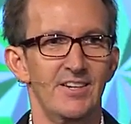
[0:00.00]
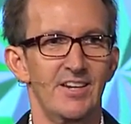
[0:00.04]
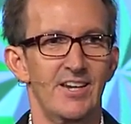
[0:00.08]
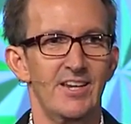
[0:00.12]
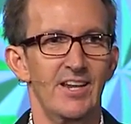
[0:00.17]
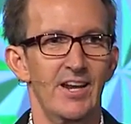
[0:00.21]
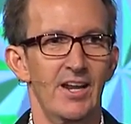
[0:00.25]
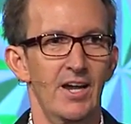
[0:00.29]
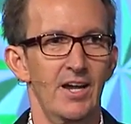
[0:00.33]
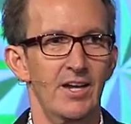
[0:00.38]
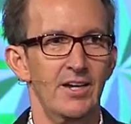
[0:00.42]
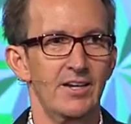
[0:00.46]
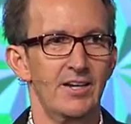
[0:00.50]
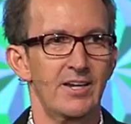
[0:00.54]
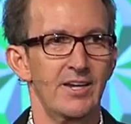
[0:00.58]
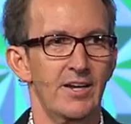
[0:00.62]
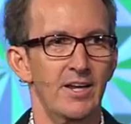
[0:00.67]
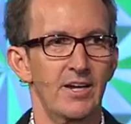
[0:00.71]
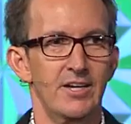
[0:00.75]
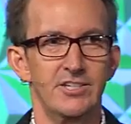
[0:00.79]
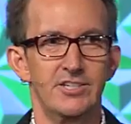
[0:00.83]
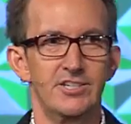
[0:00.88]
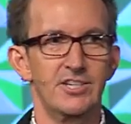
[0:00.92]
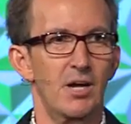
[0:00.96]
Can I, can
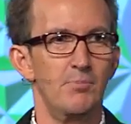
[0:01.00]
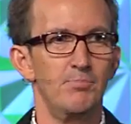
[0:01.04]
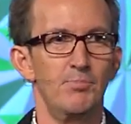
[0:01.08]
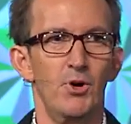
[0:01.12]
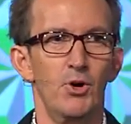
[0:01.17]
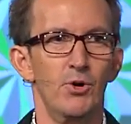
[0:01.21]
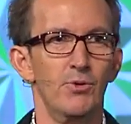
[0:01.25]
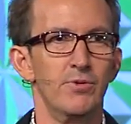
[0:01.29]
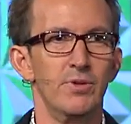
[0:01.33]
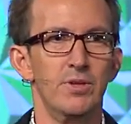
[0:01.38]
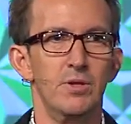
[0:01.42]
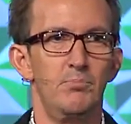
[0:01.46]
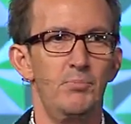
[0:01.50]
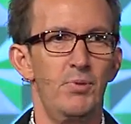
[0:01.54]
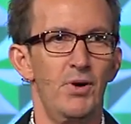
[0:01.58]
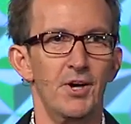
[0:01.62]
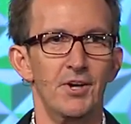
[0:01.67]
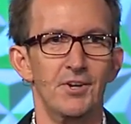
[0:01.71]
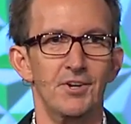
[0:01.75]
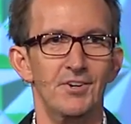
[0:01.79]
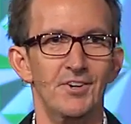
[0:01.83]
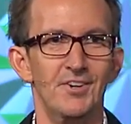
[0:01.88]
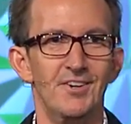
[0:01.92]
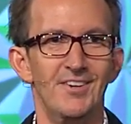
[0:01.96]
I jump over the
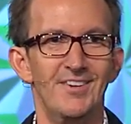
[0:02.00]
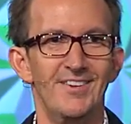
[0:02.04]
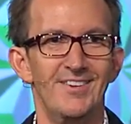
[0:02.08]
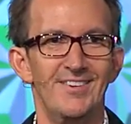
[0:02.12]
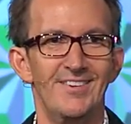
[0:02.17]
puddle?